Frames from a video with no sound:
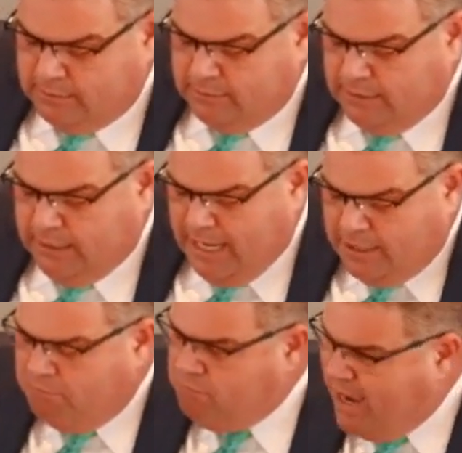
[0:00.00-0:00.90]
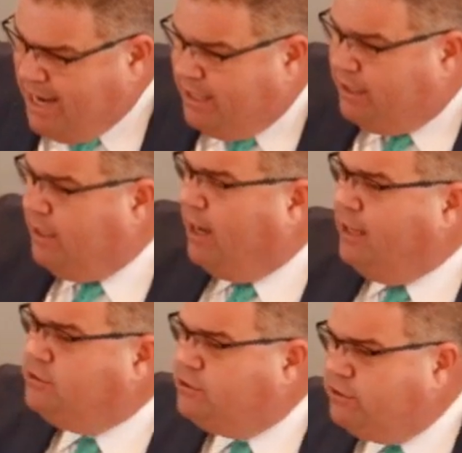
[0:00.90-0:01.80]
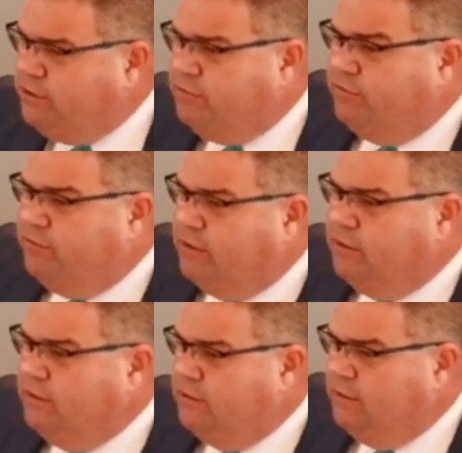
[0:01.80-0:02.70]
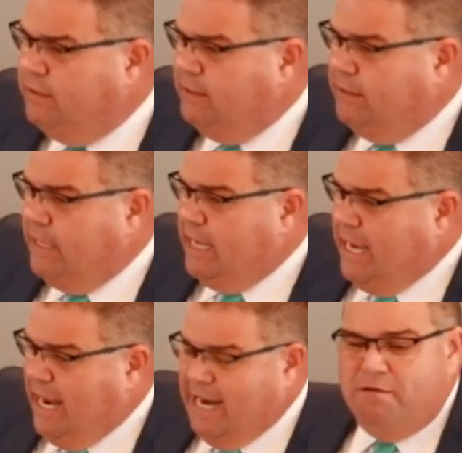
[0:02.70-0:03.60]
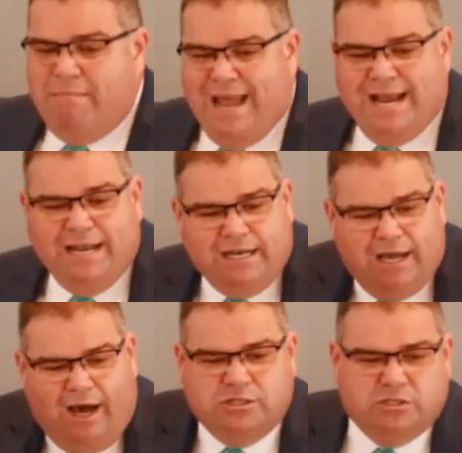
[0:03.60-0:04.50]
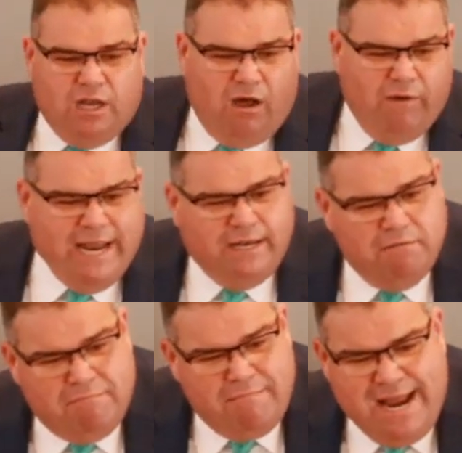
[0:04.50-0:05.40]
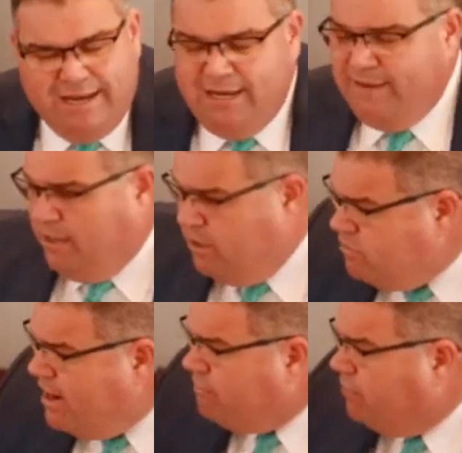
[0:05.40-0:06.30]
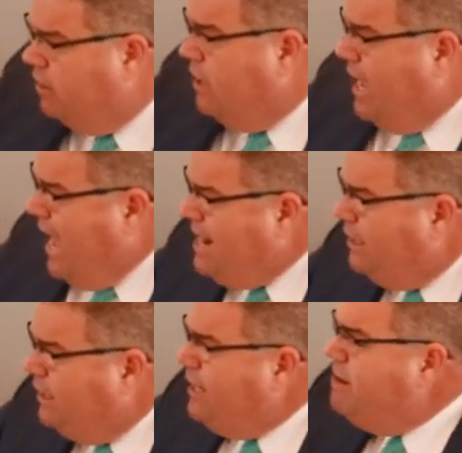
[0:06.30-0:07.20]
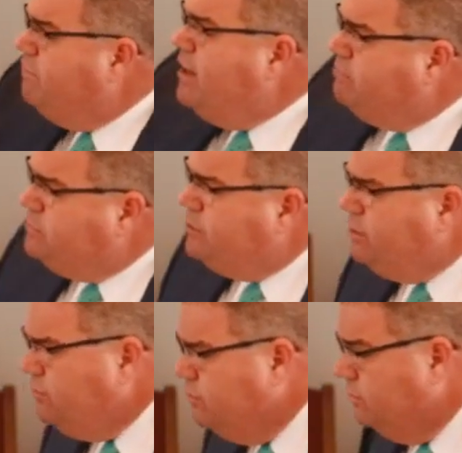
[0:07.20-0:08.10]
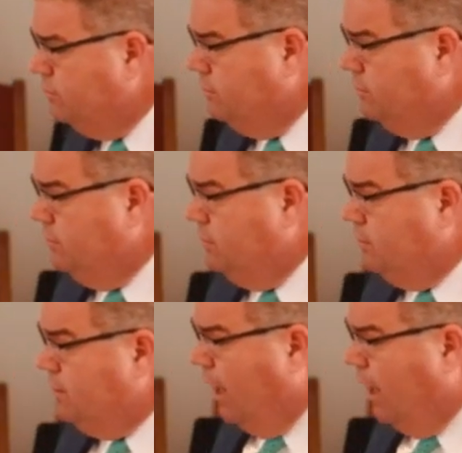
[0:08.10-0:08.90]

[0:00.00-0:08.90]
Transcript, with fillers: it demanded God's truth. It demanded God's law. It demanded that whoever had to live up to God's